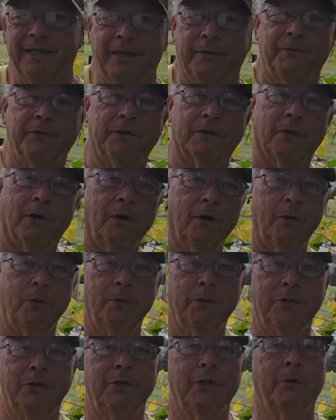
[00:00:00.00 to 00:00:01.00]
if you're
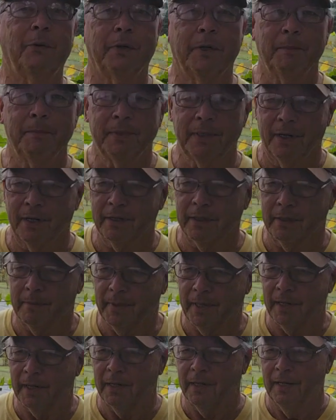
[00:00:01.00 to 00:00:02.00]
old, you know what I'm talking
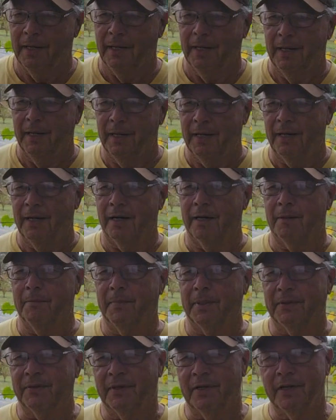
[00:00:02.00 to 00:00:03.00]
about.
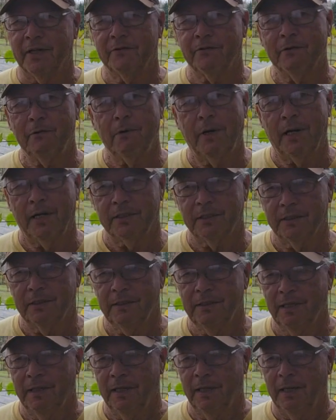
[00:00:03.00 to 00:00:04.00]
But thanks for
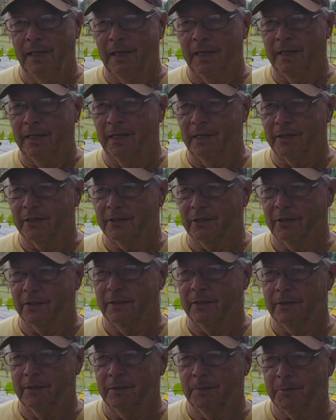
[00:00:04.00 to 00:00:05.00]
watching, and I
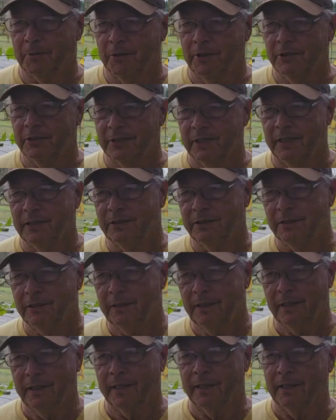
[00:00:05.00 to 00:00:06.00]
certainly do appreciate you,
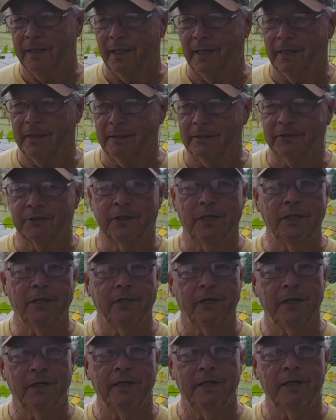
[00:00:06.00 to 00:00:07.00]
and I'll see
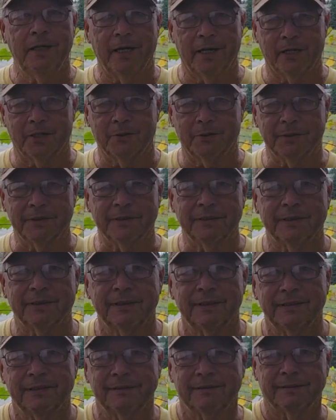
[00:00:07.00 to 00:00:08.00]
you in the next one.
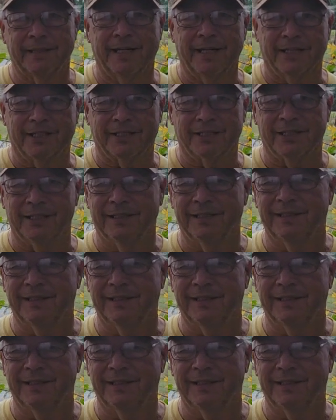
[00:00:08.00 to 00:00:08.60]
Thanks.